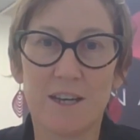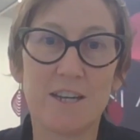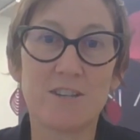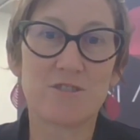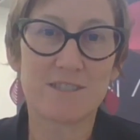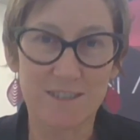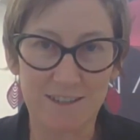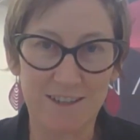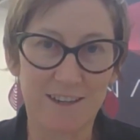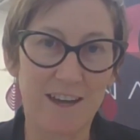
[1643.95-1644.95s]

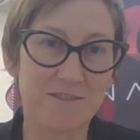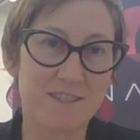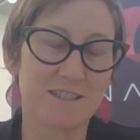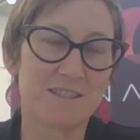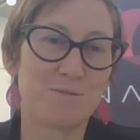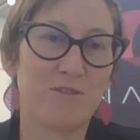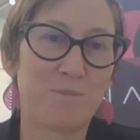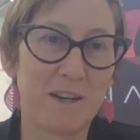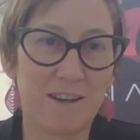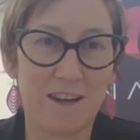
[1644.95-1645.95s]
Interestingly enough, since we've
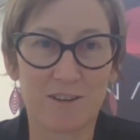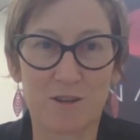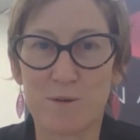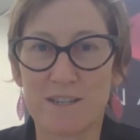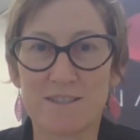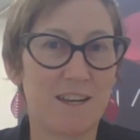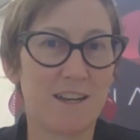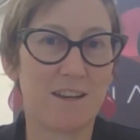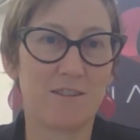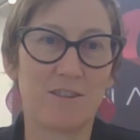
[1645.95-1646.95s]
been out at
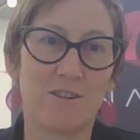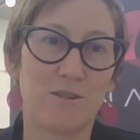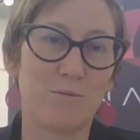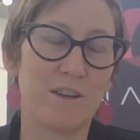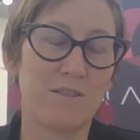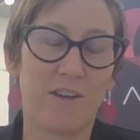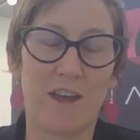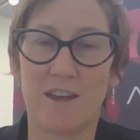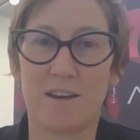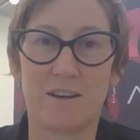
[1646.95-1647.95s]
Queenstown, we've
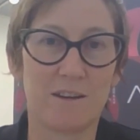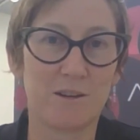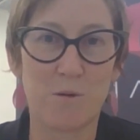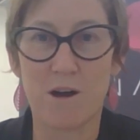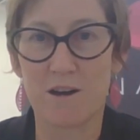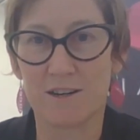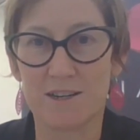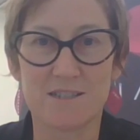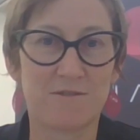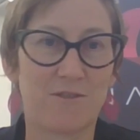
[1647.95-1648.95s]
had
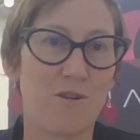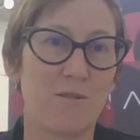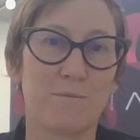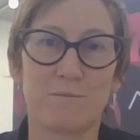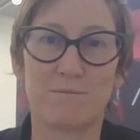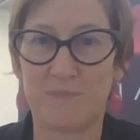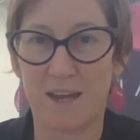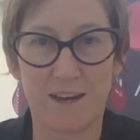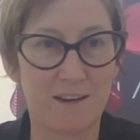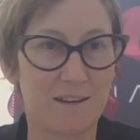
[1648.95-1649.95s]
inquiries from
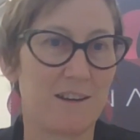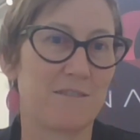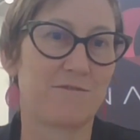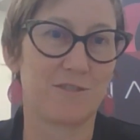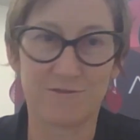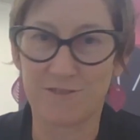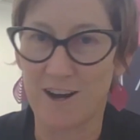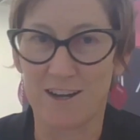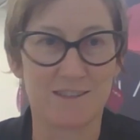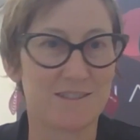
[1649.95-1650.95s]
Canada, from
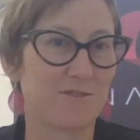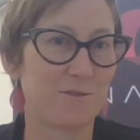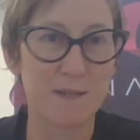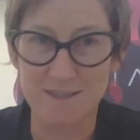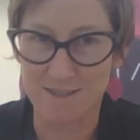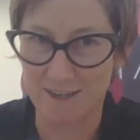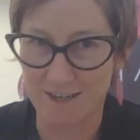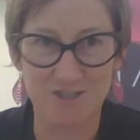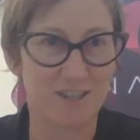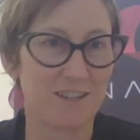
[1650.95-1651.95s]
France, from
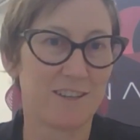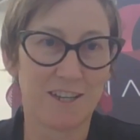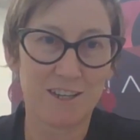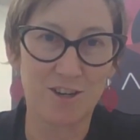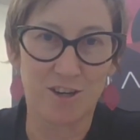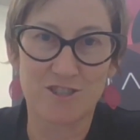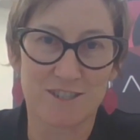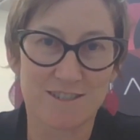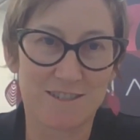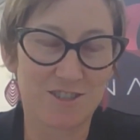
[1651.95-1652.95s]
Indonesia,
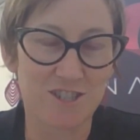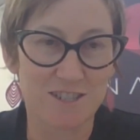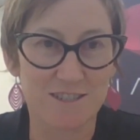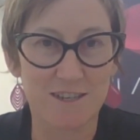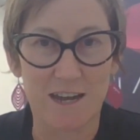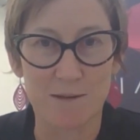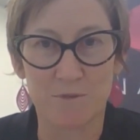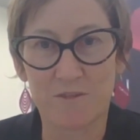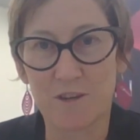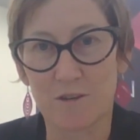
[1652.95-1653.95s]
just to name
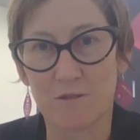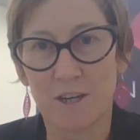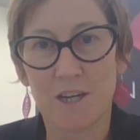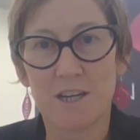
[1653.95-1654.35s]
a few.